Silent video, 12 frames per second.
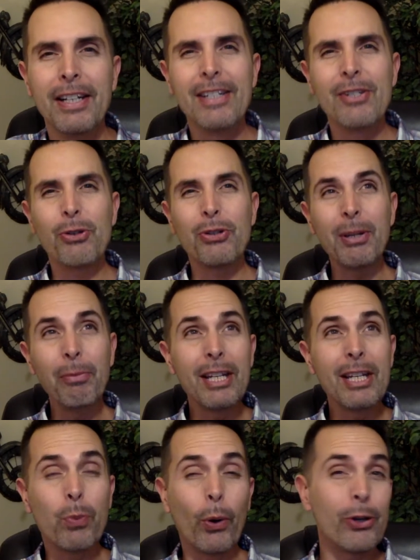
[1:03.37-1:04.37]
So some of
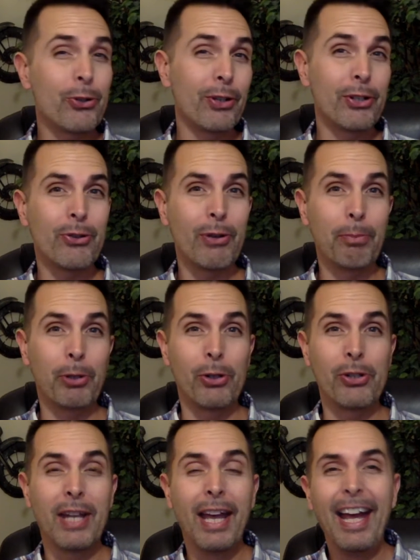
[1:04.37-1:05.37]
words are
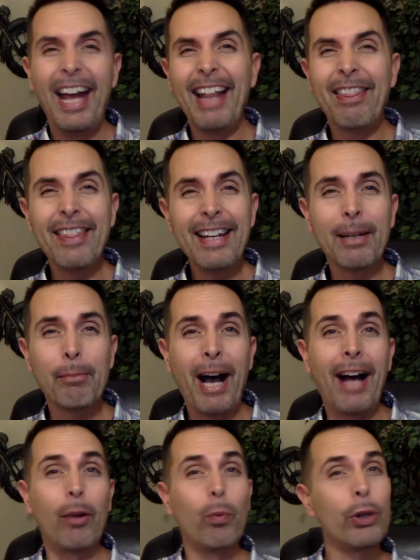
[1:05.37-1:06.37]
descriptors, and think
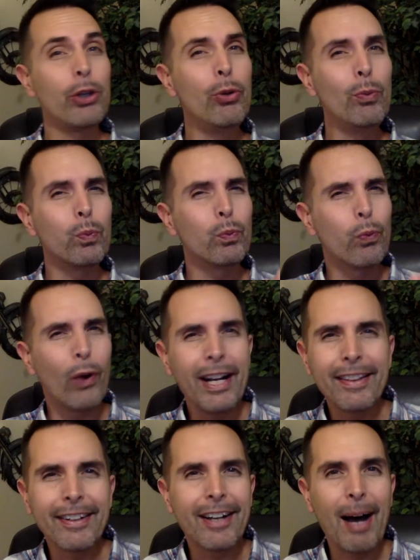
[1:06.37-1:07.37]
about it. When you
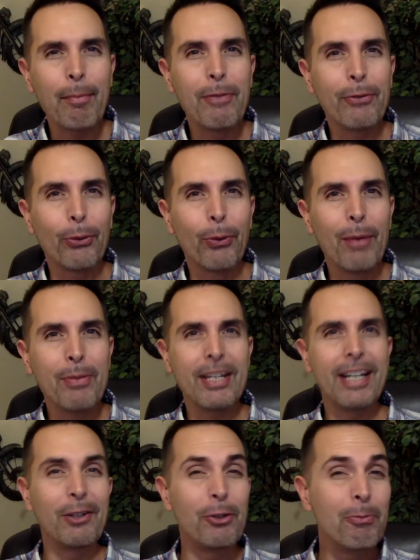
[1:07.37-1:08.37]
write the copy for your
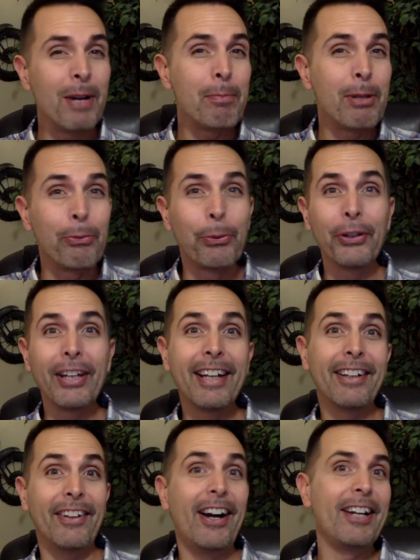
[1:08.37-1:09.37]
website, you might be really
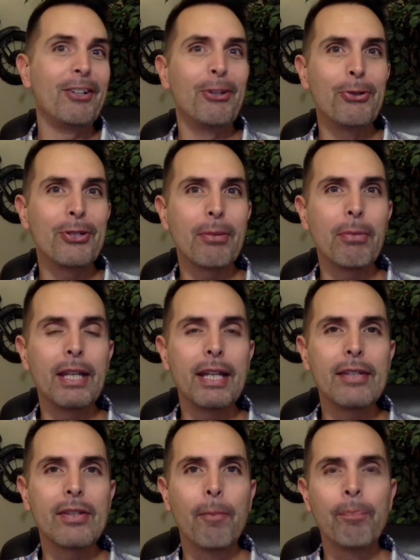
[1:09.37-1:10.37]
inclined to use some of
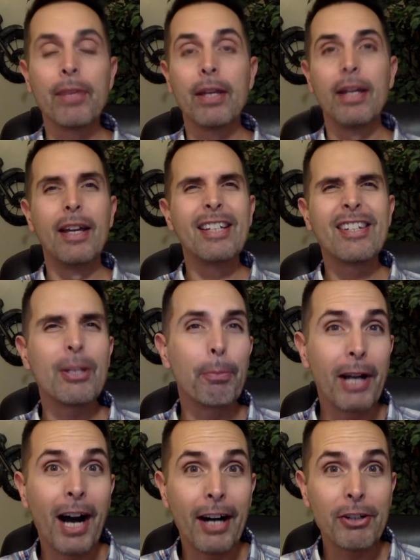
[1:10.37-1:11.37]
these.
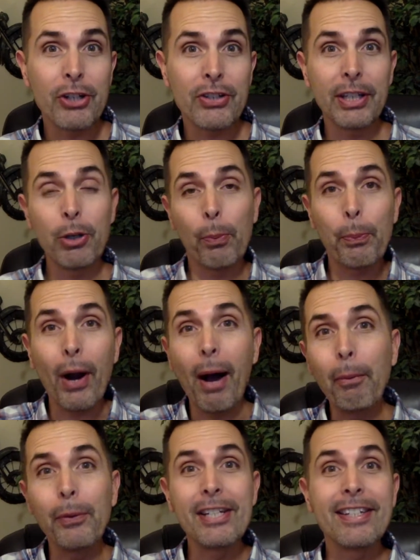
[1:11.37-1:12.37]
Subconsciously, you're
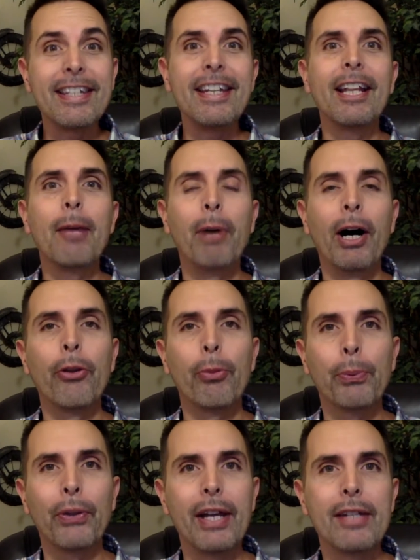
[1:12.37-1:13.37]
probably seeing them other
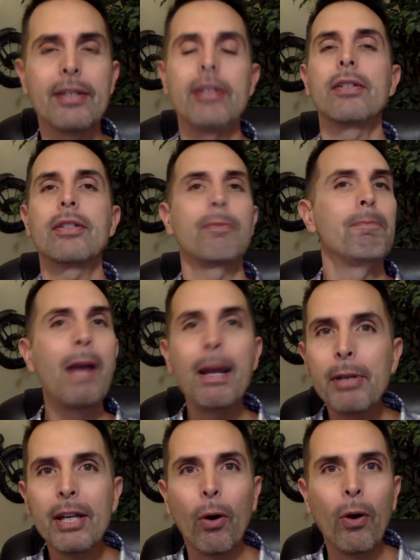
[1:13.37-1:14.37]
places,
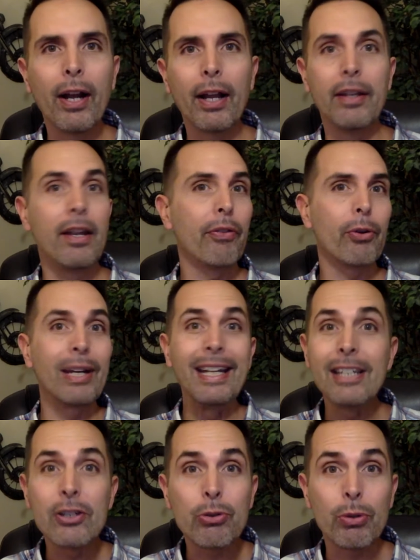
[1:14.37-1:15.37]
maybe on another
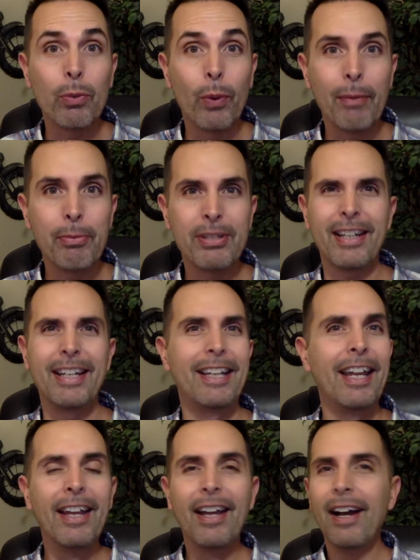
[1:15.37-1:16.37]
industry website,
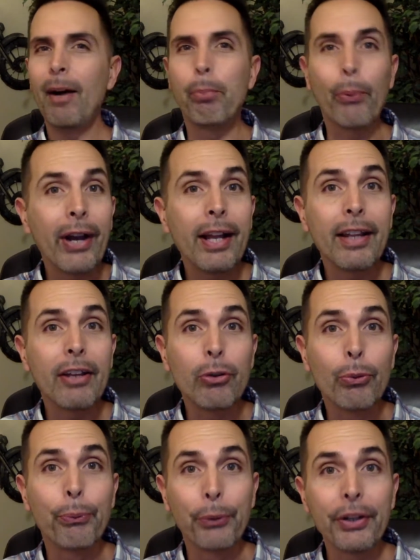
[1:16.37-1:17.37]
a brand that you
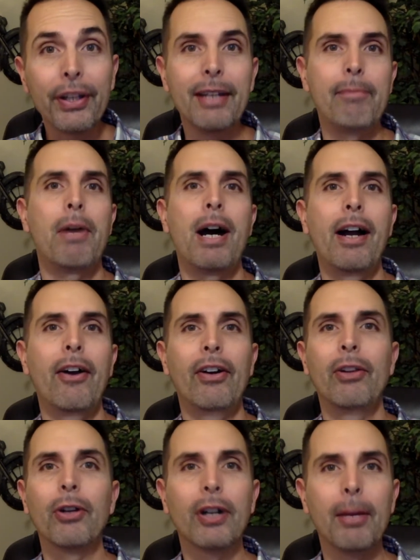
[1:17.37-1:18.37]
really admire and
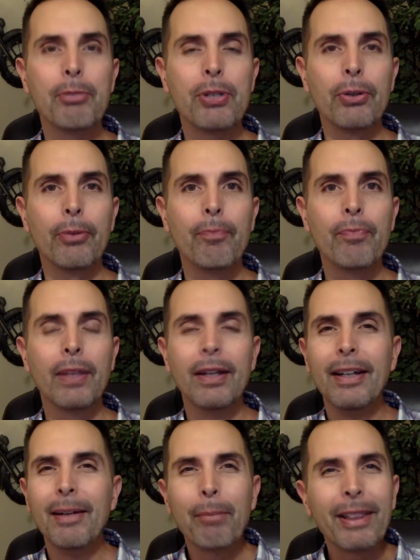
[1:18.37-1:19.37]
look up to,
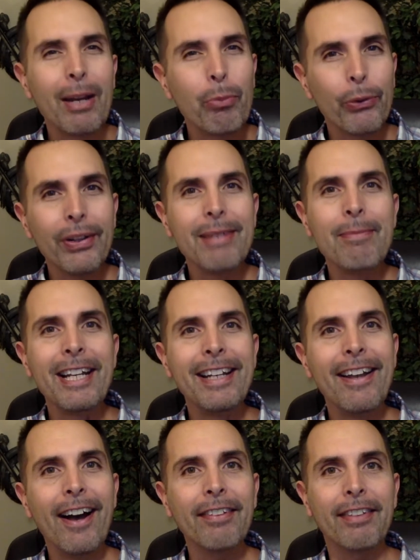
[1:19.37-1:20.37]
but they really mean
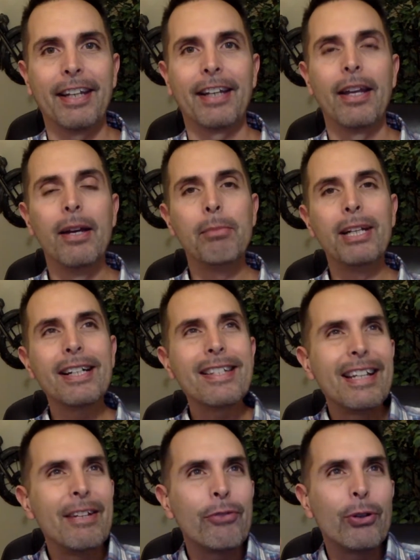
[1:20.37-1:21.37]
nothing because
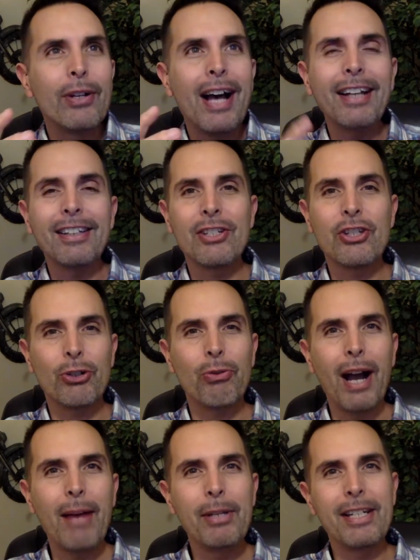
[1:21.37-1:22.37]
if they're not
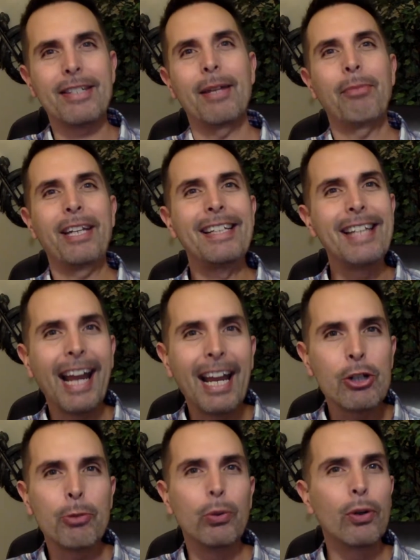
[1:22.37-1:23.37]
describing something
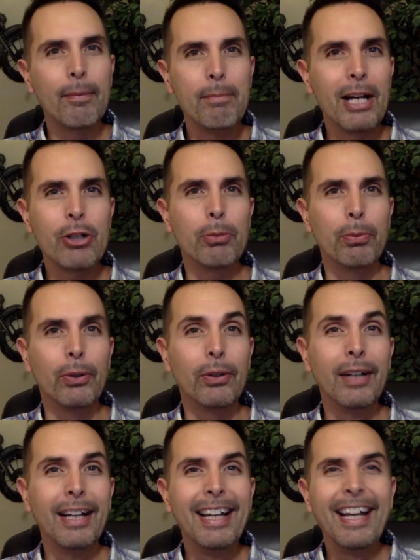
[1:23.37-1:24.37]
tangible or measurable,
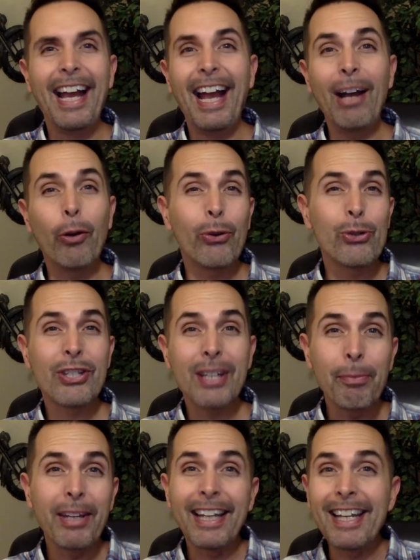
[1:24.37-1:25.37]
or there's
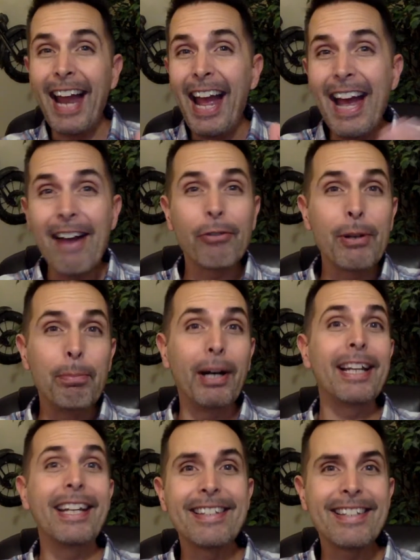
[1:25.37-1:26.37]
something that
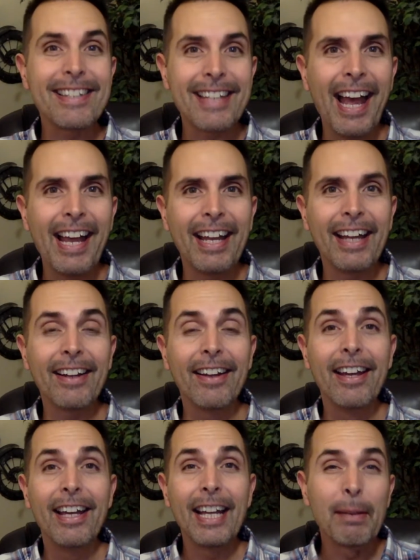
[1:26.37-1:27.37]
everybody is saying,
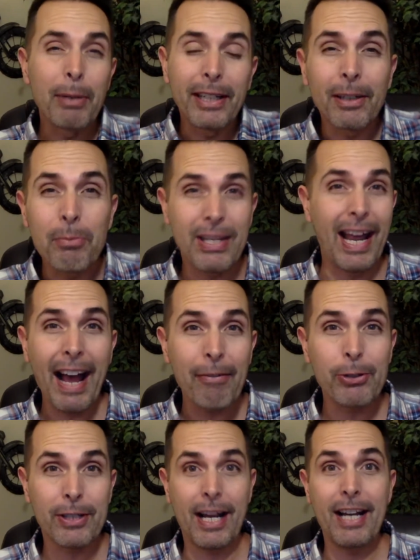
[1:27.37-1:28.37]
it becomes
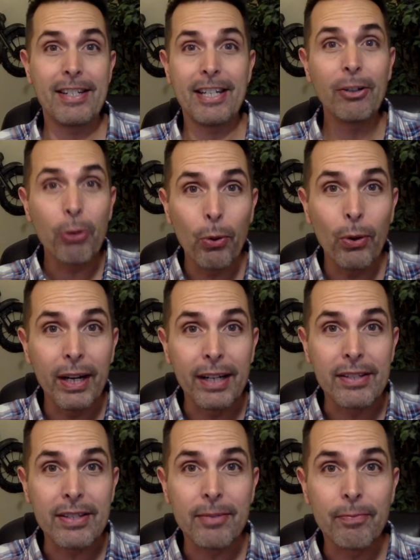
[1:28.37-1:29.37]
advertising
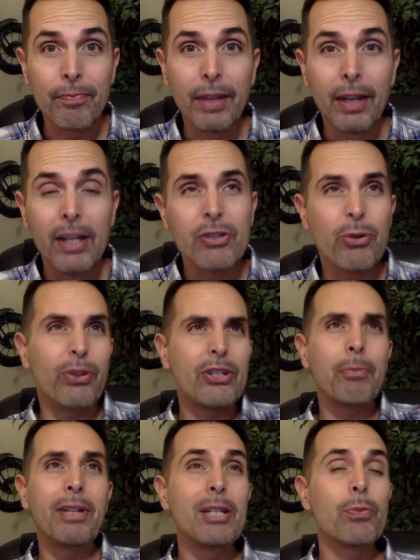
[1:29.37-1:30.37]
noise. So some
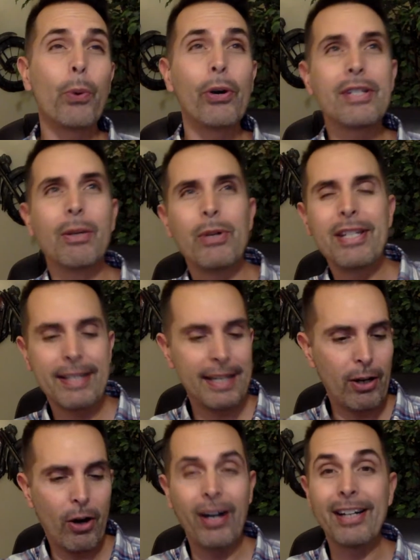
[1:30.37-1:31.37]
of these words that we see
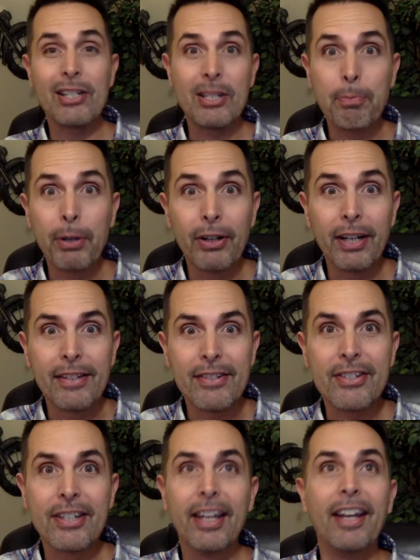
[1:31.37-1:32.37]
are
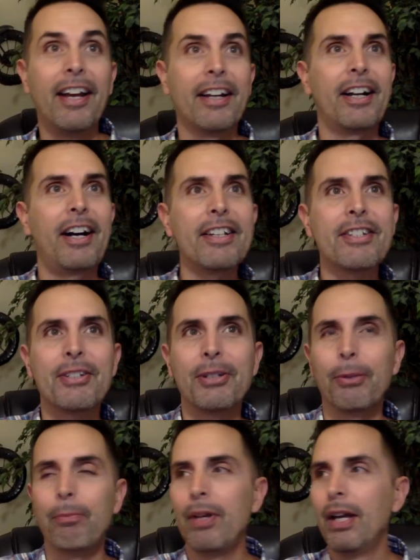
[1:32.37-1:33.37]
experienced,
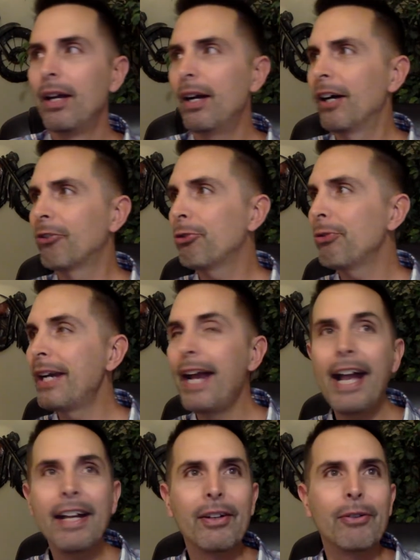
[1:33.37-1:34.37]
custom,
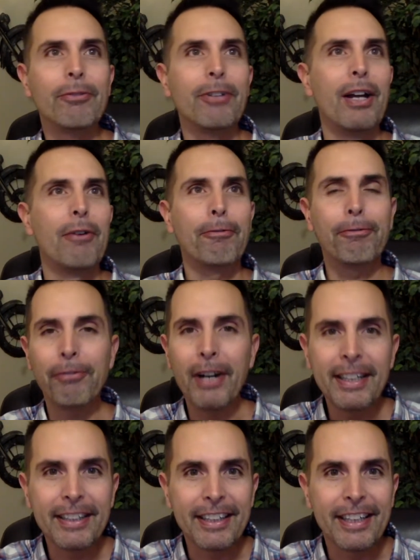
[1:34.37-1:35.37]
creative,
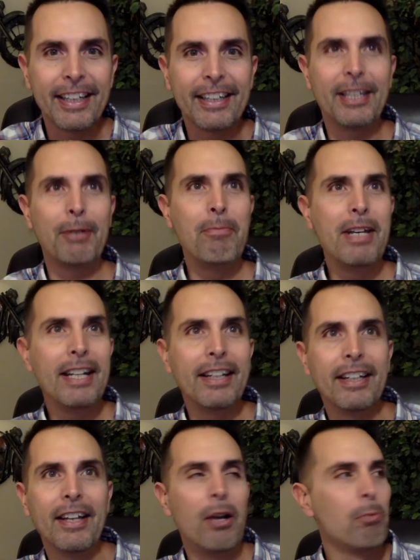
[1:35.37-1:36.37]
friendly,
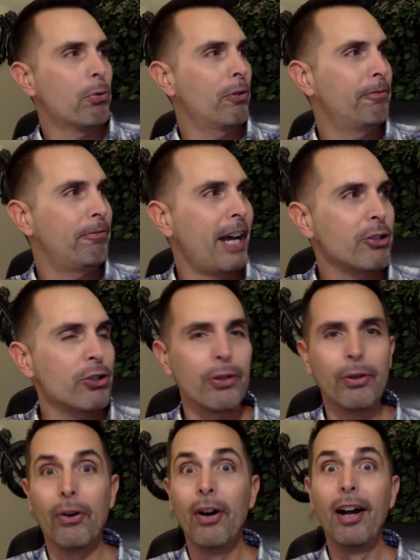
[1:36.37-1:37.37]
committed,
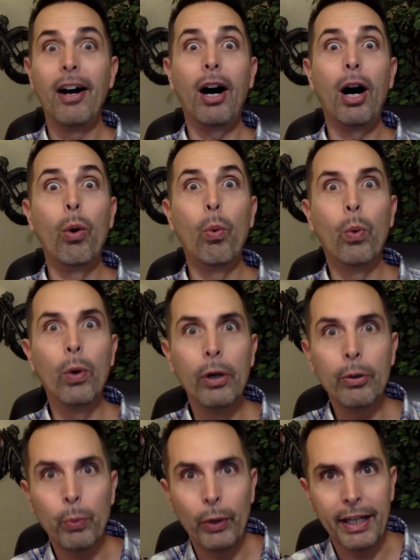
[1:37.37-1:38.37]
professional,
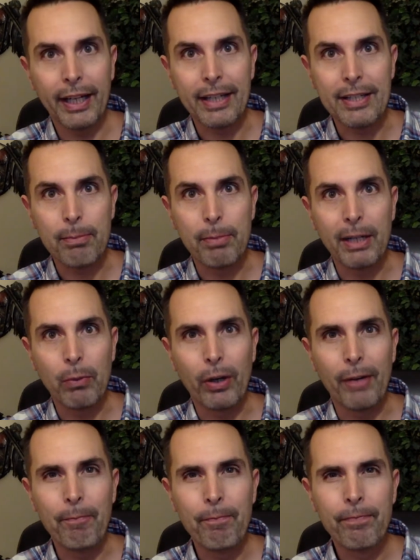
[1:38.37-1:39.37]
award-winning is a big
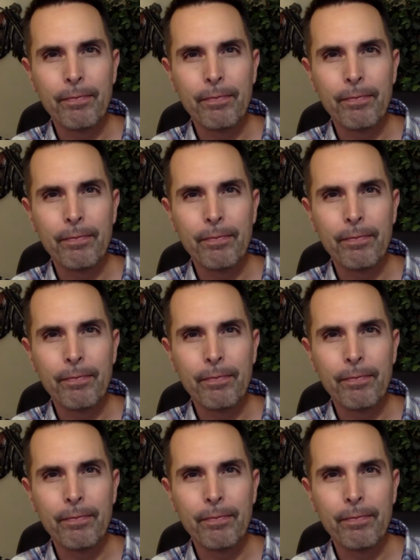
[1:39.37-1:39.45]
one.